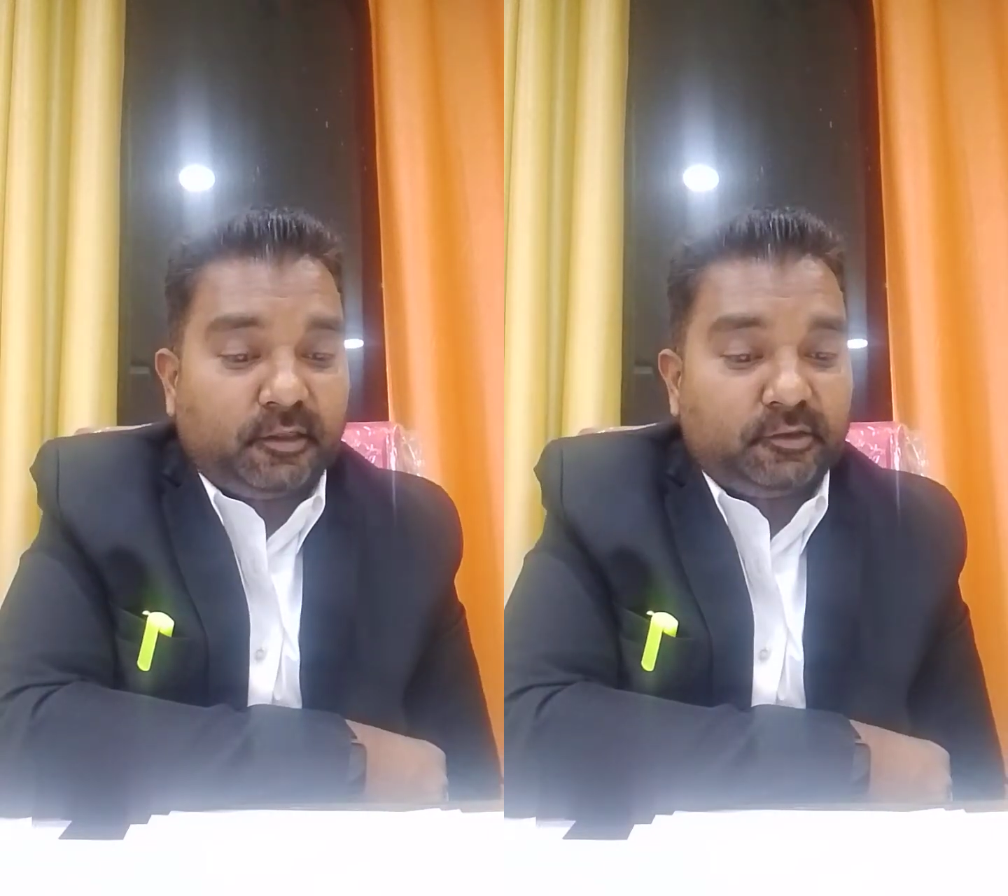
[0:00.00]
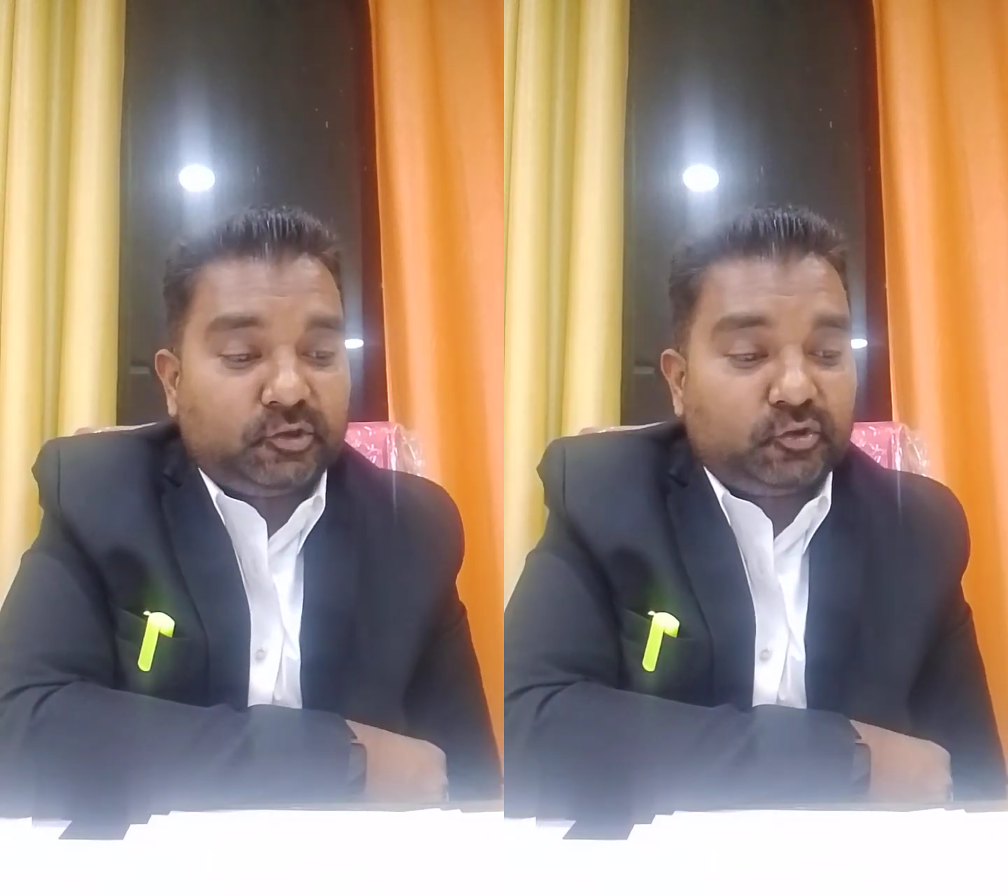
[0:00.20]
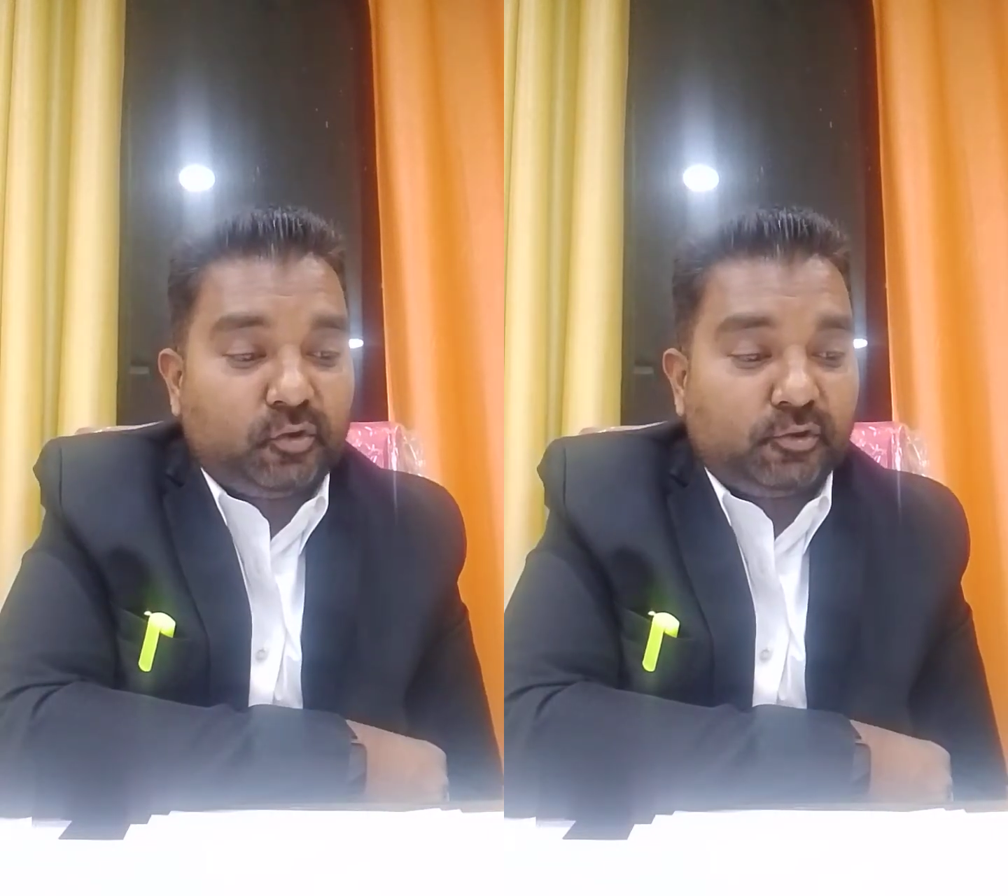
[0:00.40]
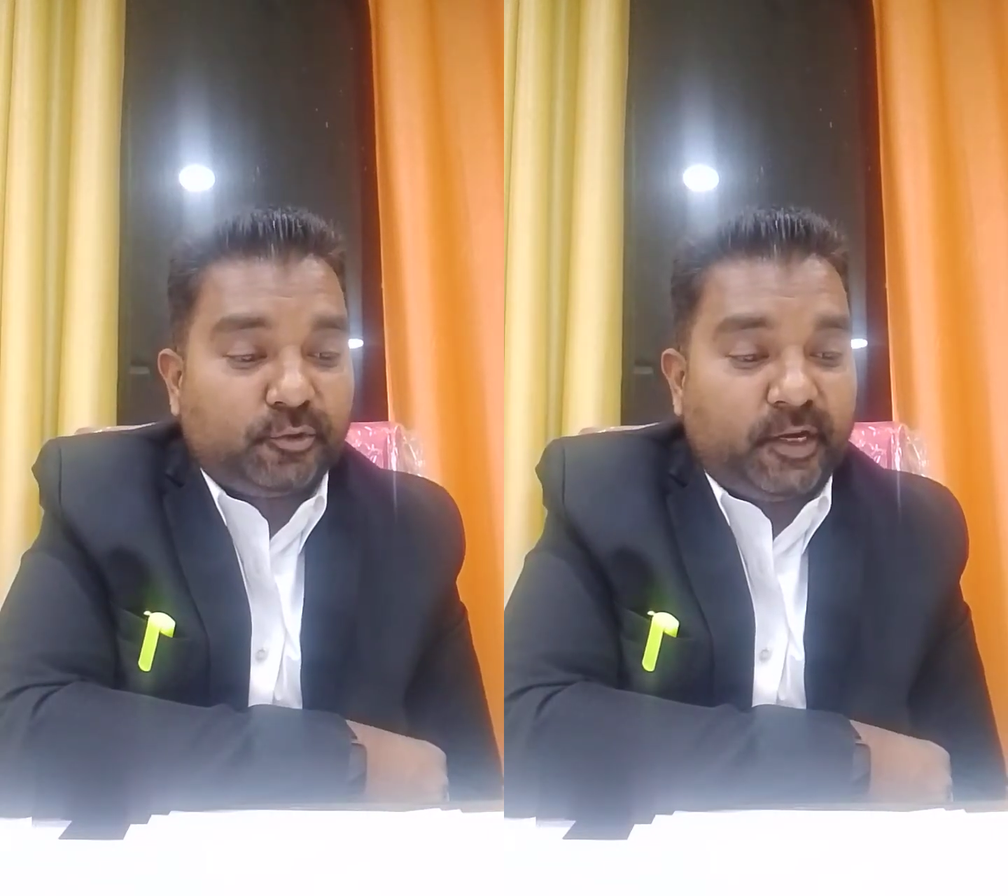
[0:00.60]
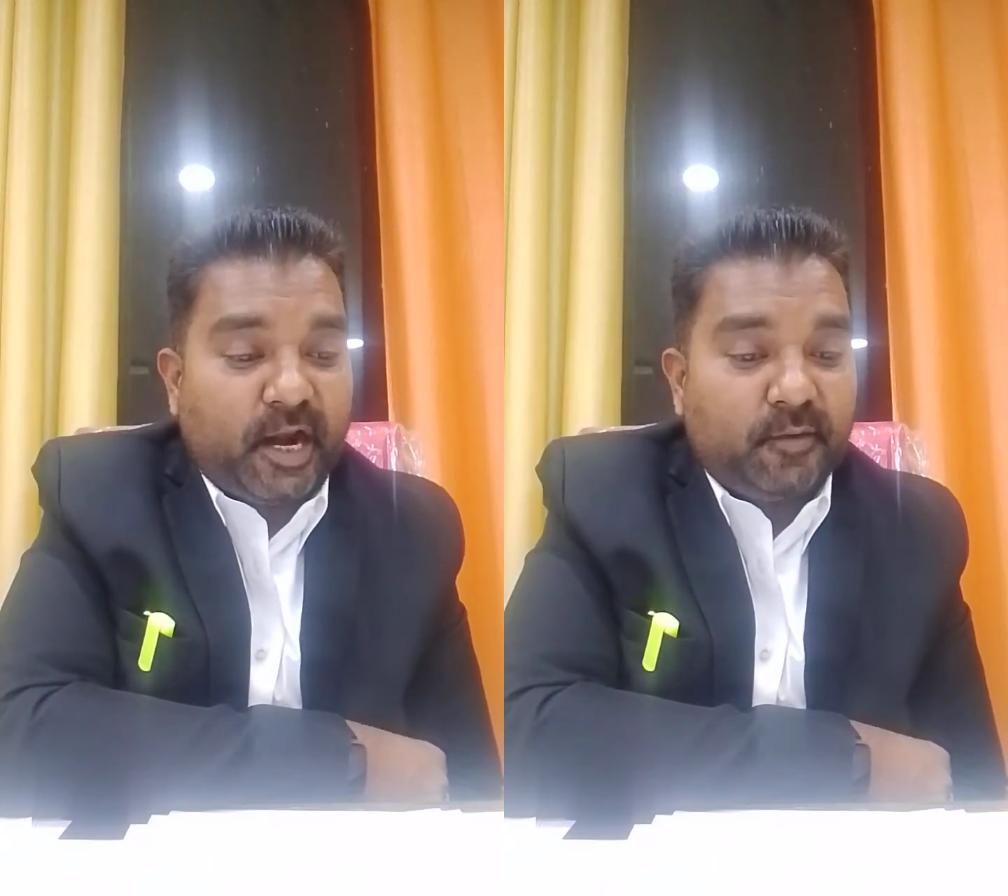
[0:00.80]
This is
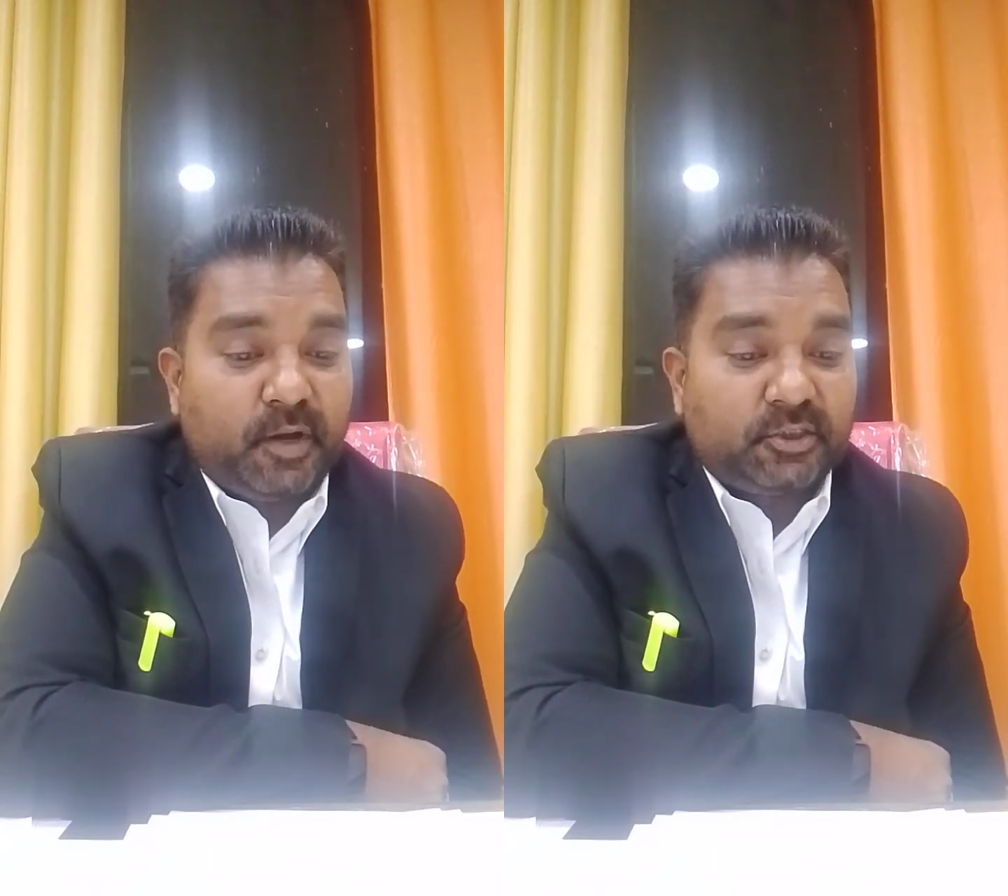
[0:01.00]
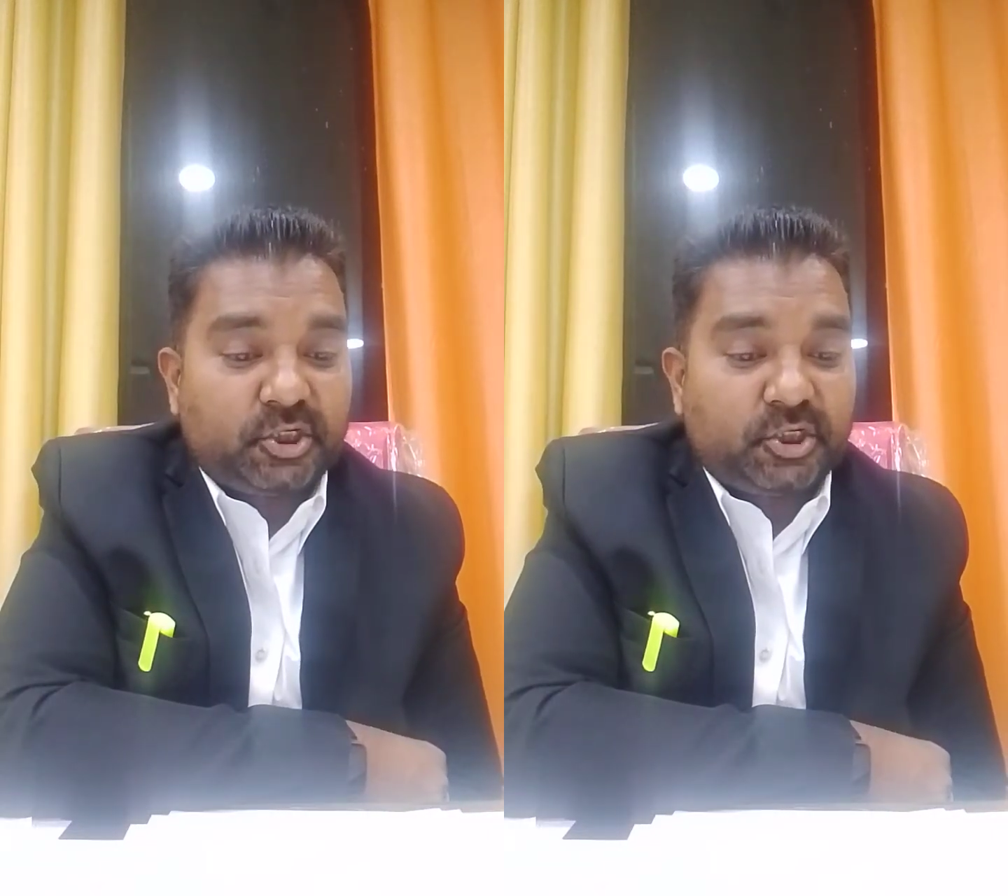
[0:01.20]
also a landmark